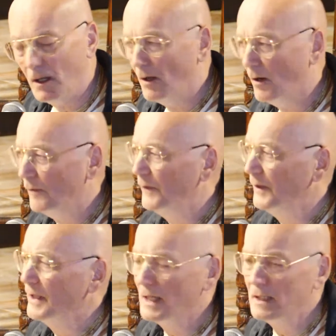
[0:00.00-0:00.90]
A very
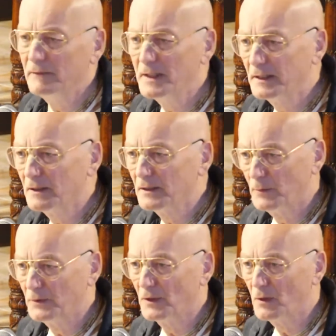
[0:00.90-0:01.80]
elevated
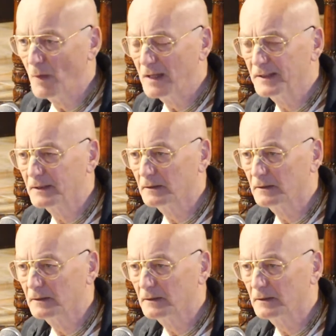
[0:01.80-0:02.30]
spiritual master,